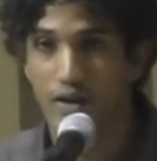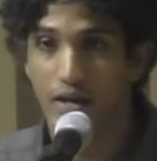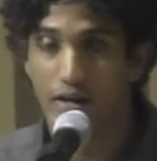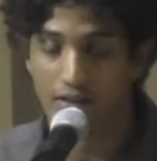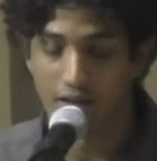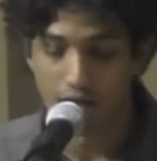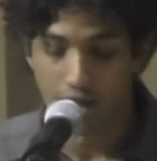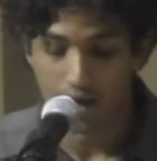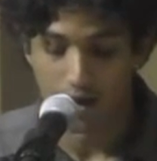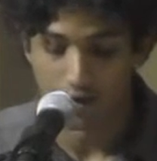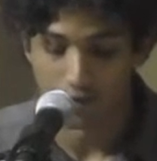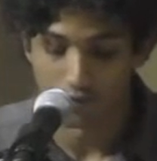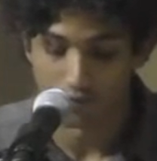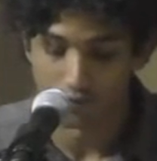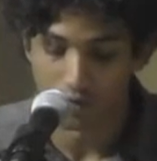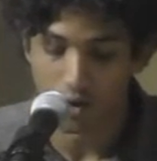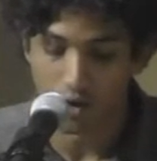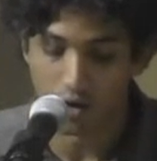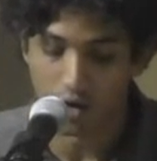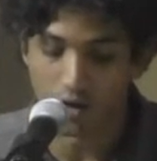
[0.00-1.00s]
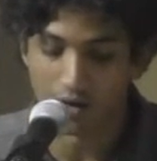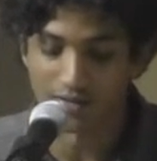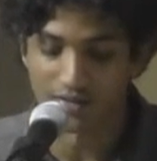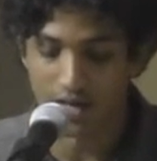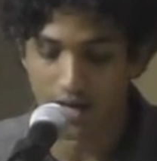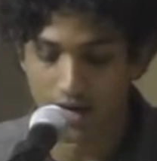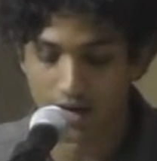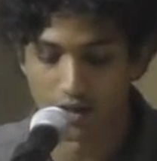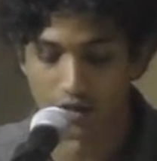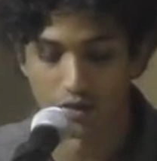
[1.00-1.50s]
What's even more
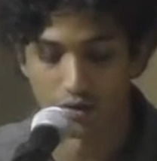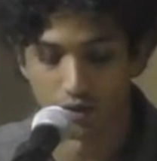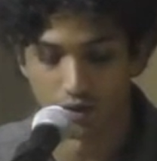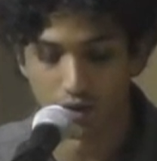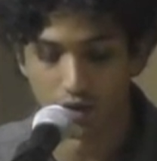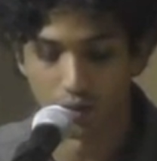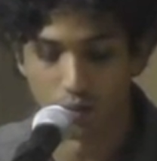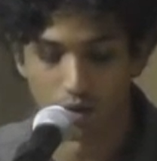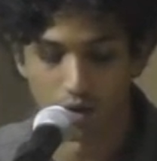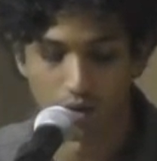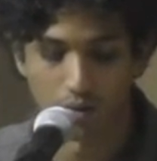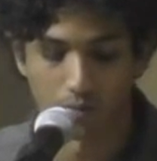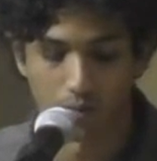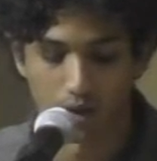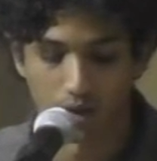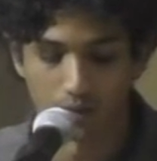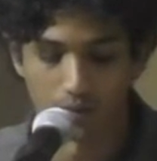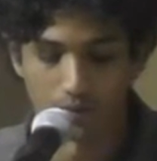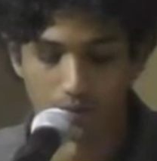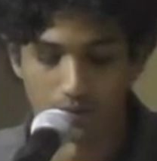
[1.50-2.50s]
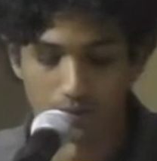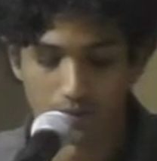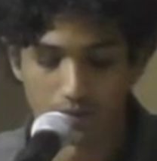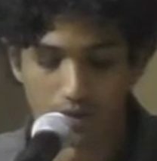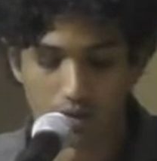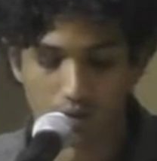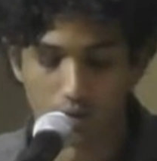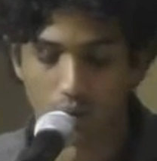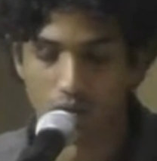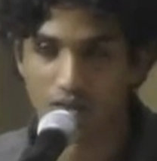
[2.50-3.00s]
shocking is that even here in
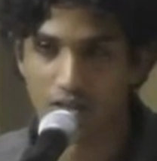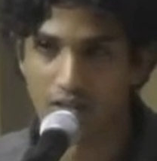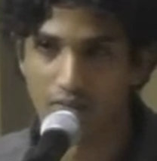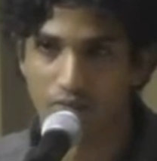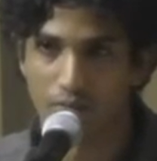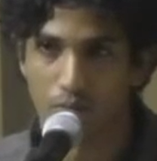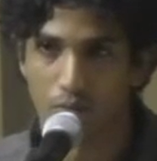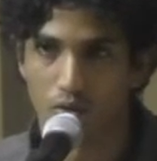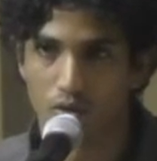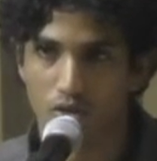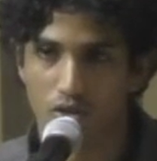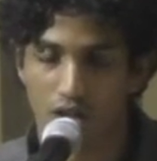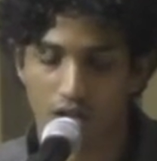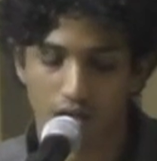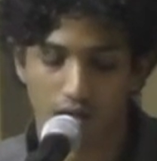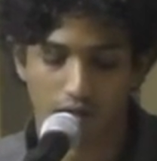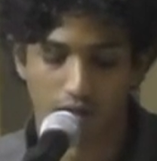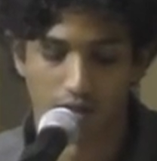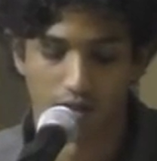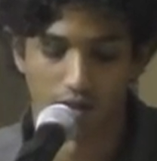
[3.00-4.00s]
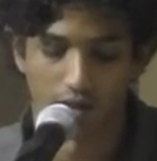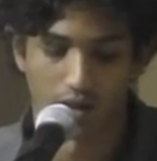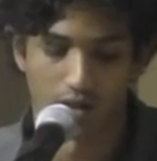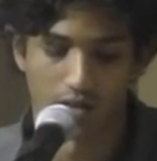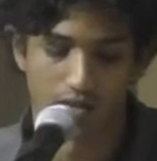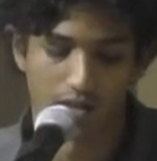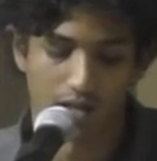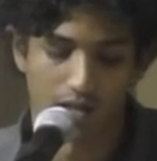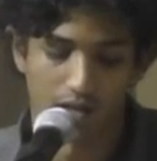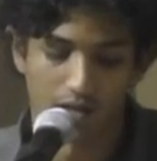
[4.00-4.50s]
the United States, many
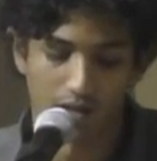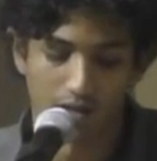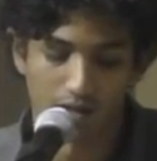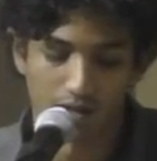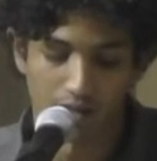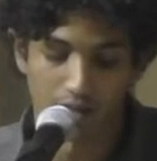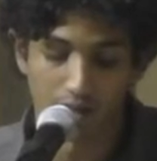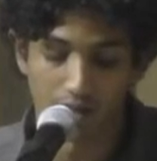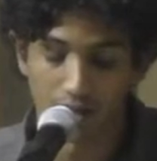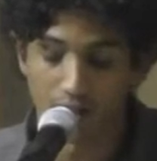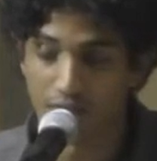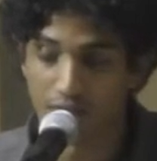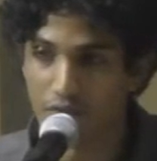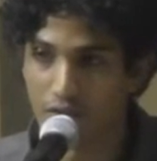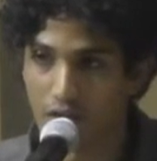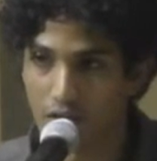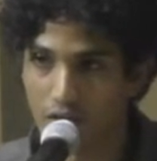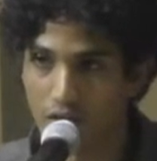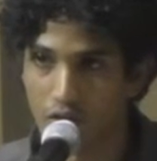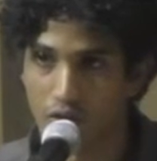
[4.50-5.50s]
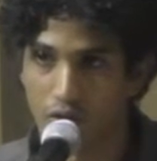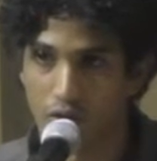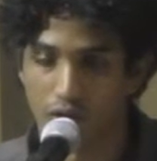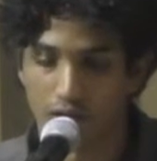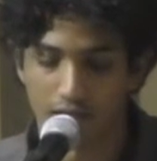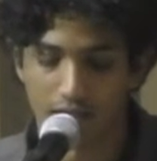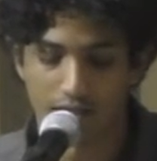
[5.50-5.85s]
places deal with the same issue.